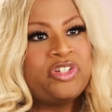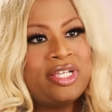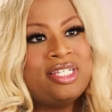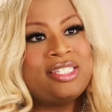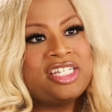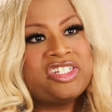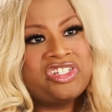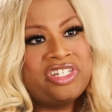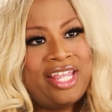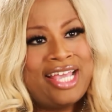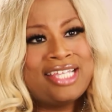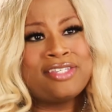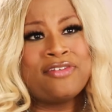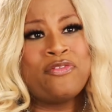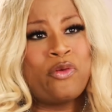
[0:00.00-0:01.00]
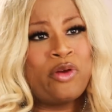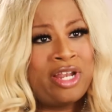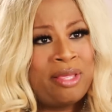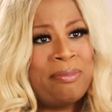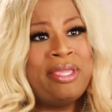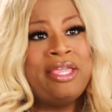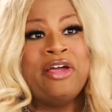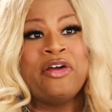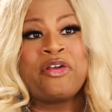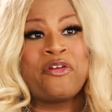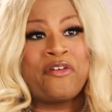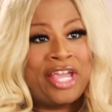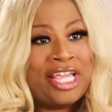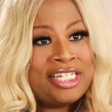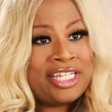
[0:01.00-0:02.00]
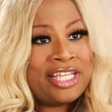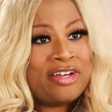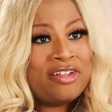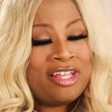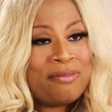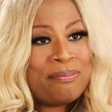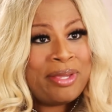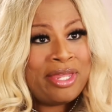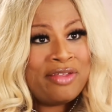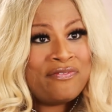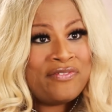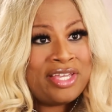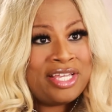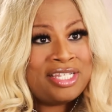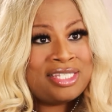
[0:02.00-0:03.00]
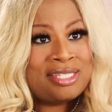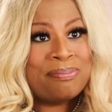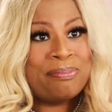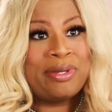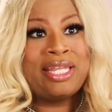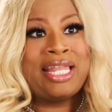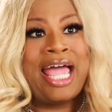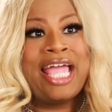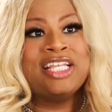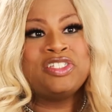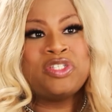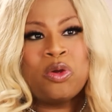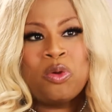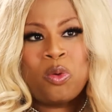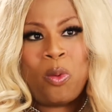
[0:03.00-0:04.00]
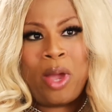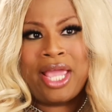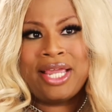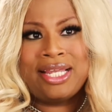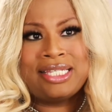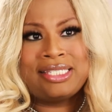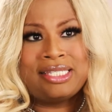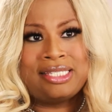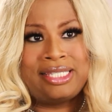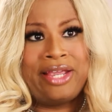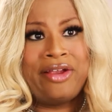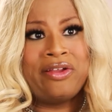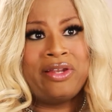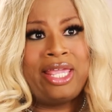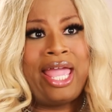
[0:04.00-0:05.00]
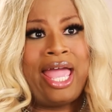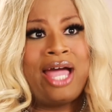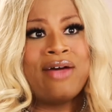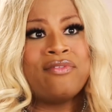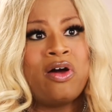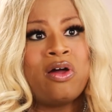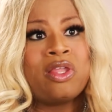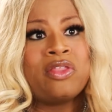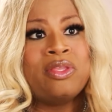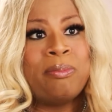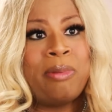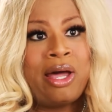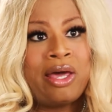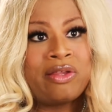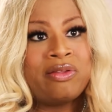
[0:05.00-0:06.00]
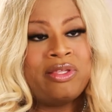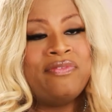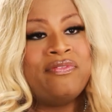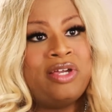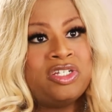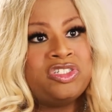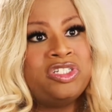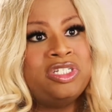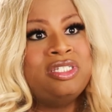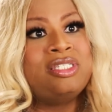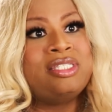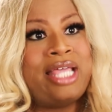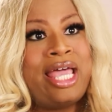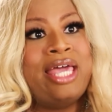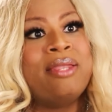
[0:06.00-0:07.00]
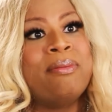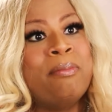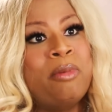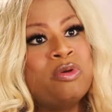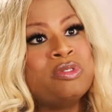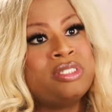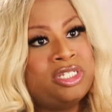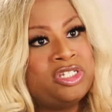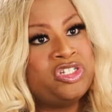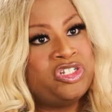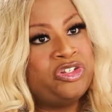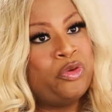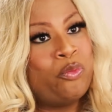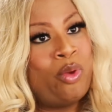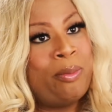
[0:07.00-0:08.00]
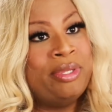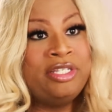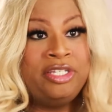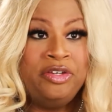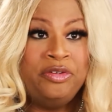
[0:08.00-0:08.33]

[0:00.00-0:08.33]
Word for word: Transition has afforded me a great deal of benefits, but I don't quite necessarily have all of the bodily functions that most cisgender women